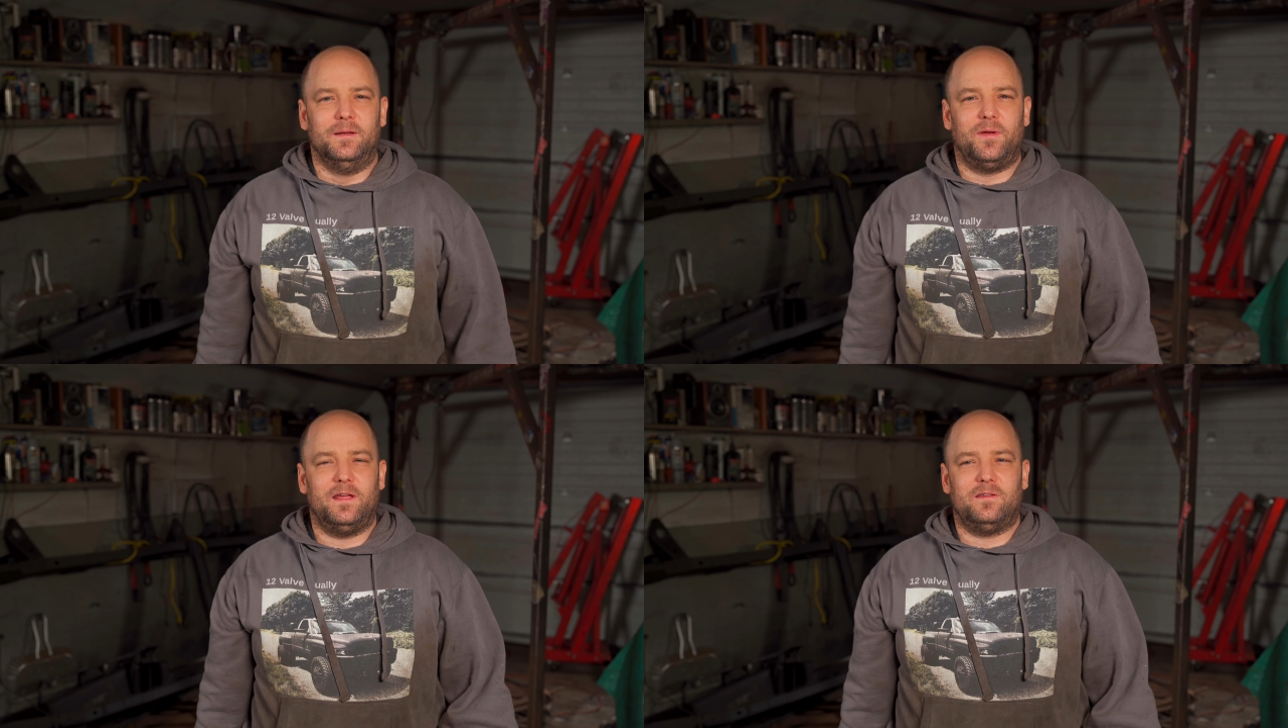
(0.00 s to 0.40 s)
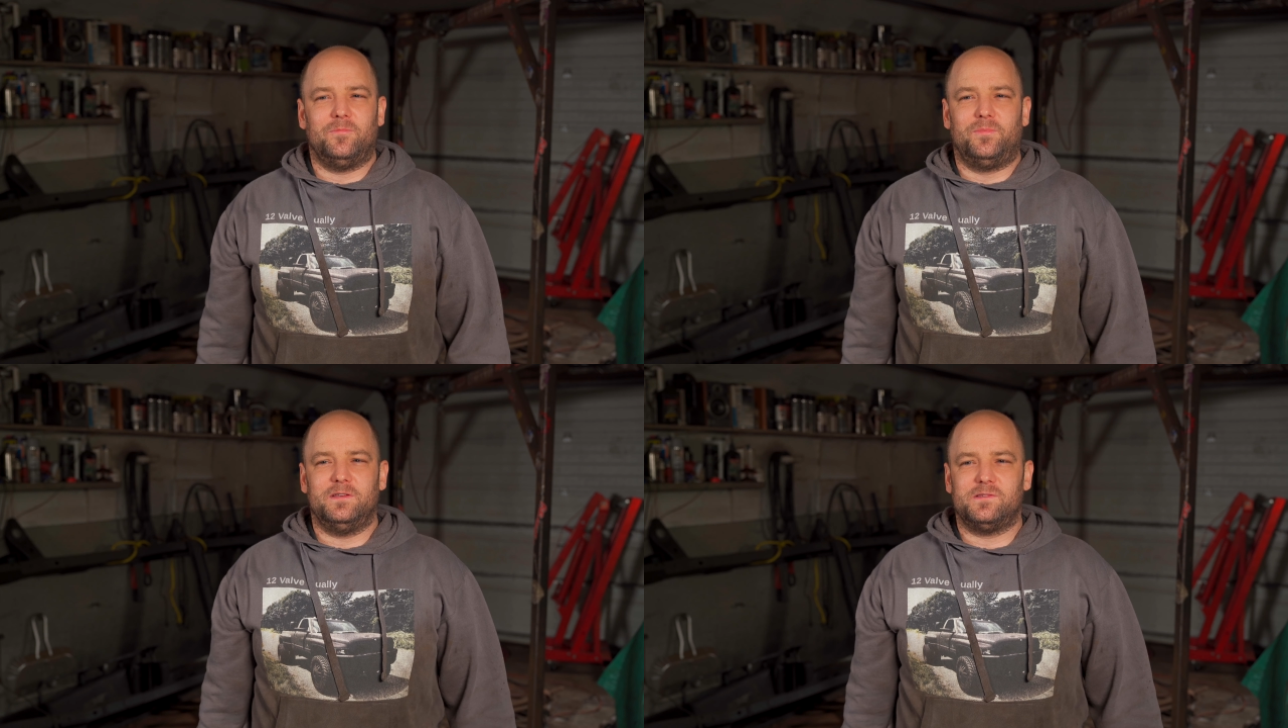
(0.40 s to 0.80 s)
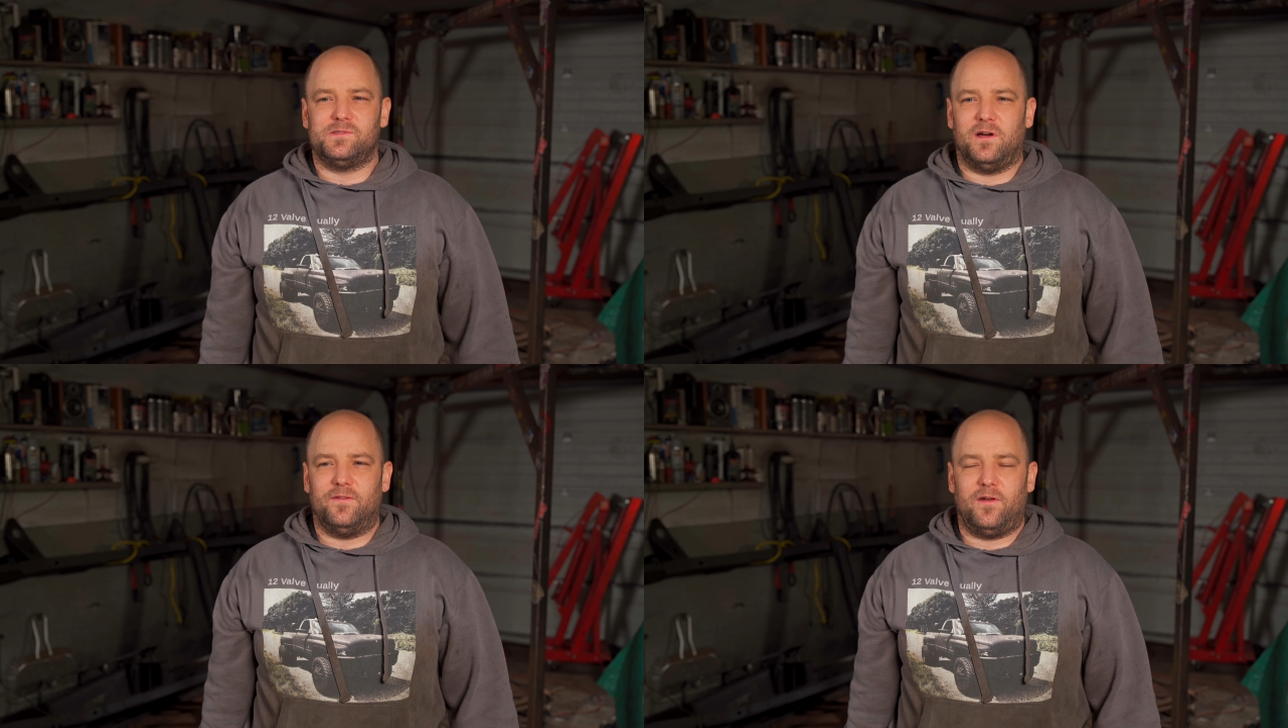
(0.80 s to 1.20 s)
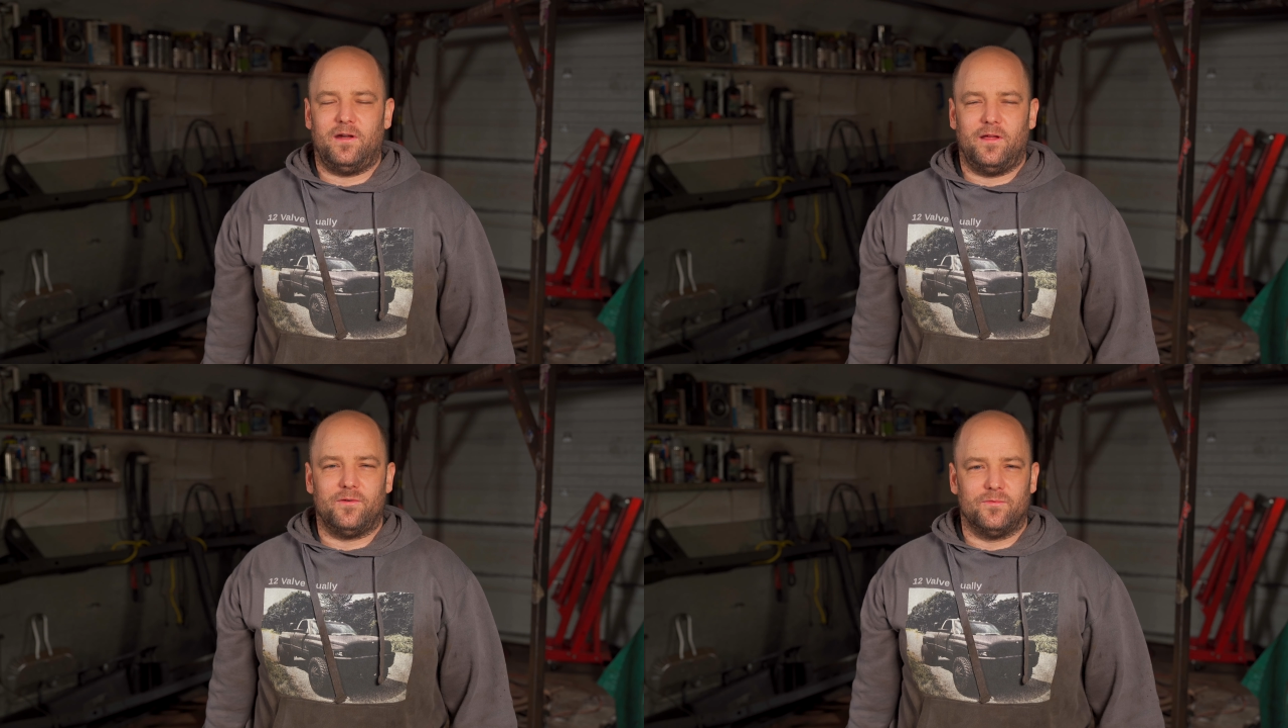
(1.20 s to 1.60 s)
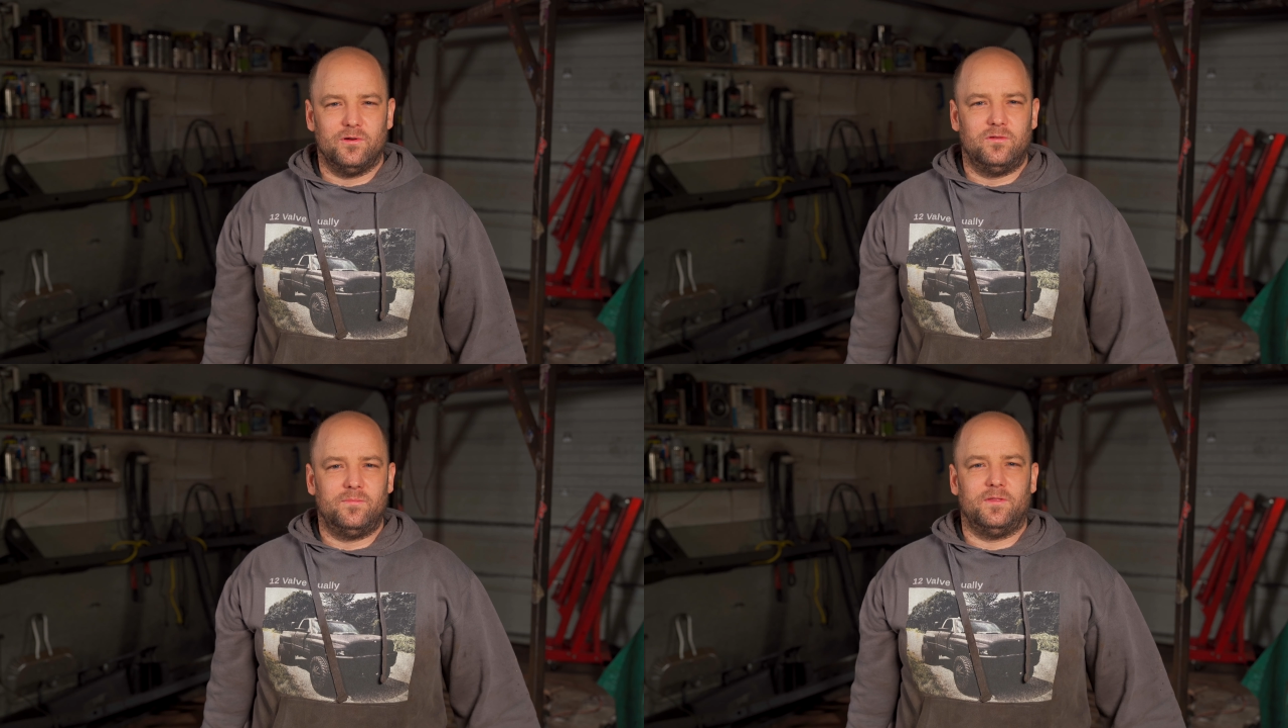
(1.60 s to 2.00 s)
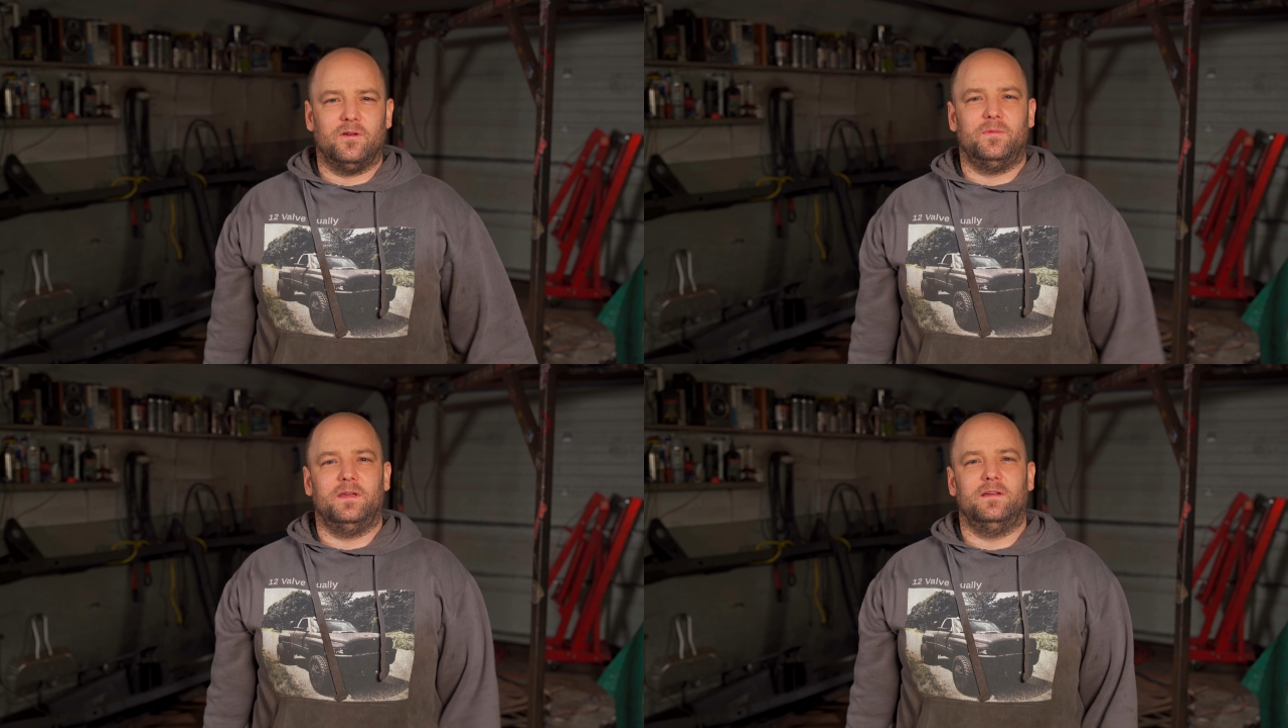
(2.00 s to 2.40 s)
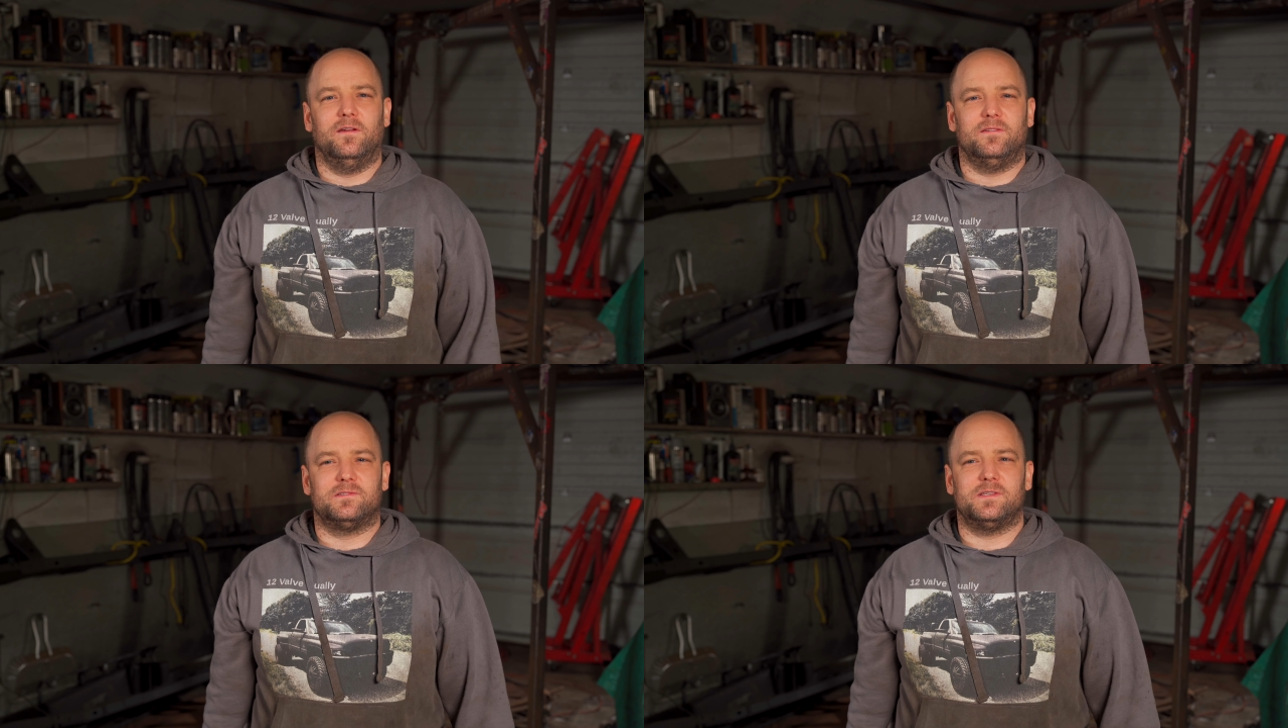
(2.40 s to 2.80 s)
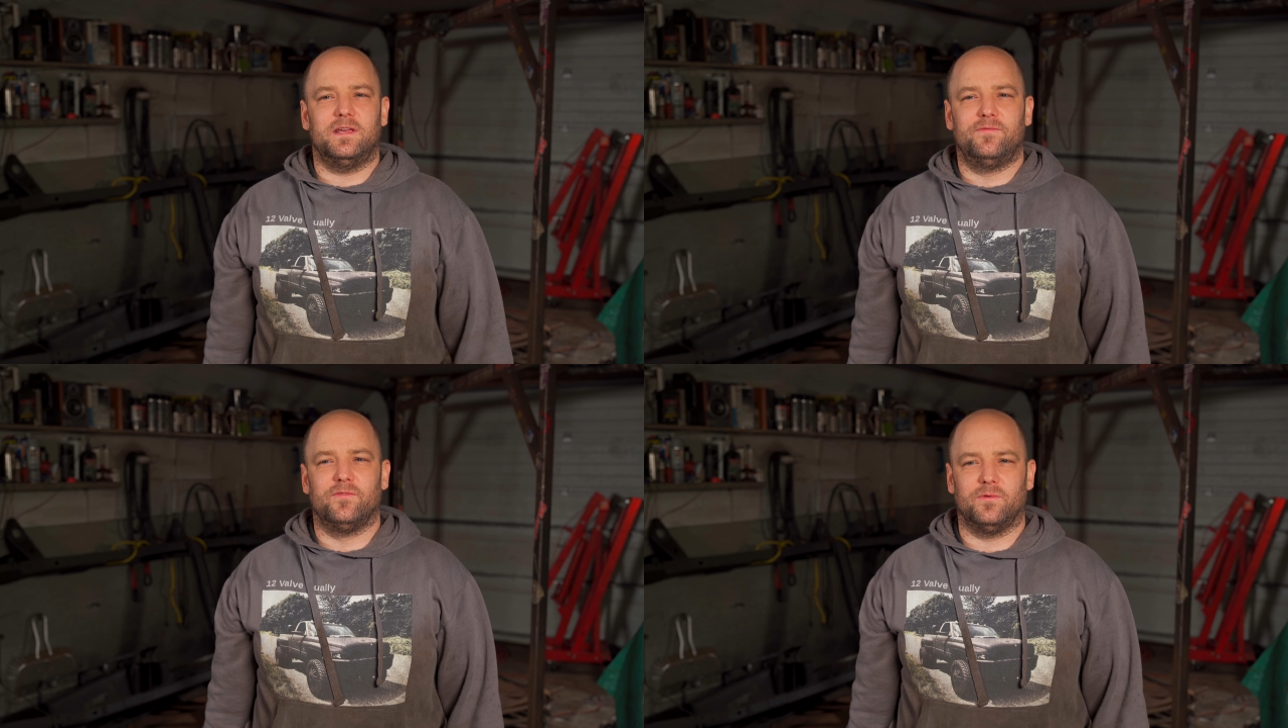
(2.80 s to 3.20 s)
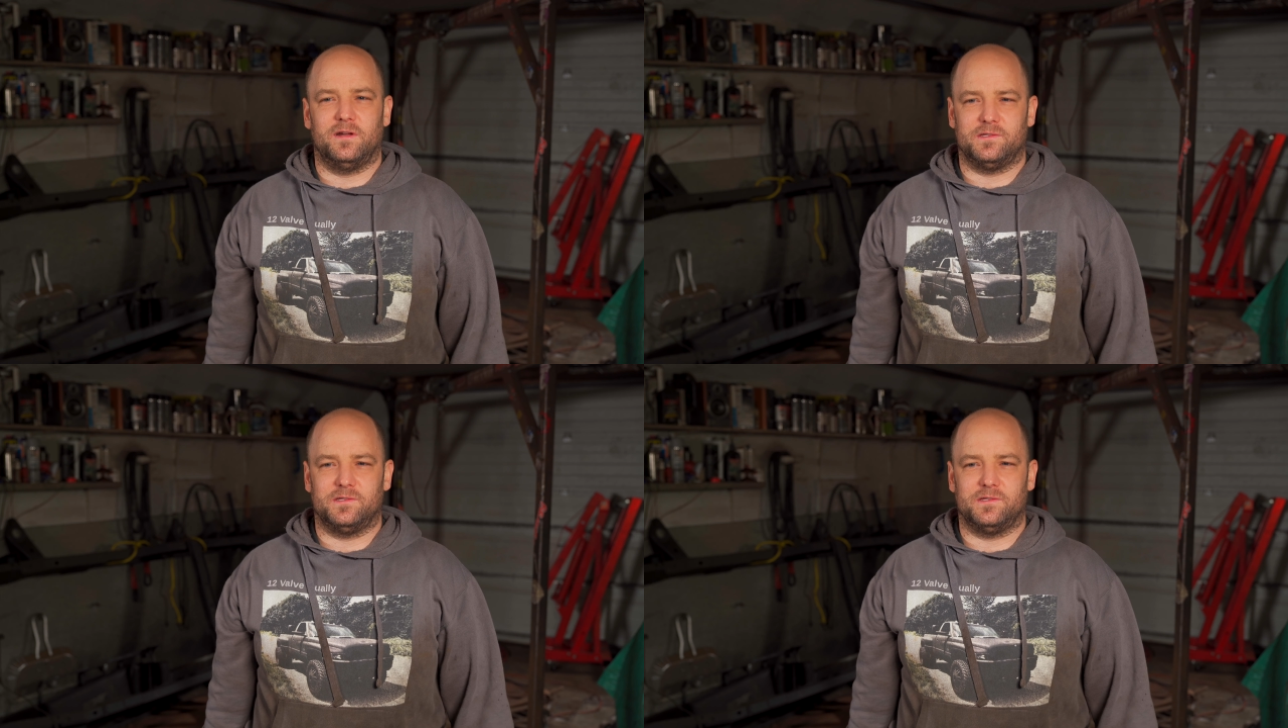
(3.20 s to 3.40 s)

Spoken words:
painted pieces off in another room, and they'll be good and safe for when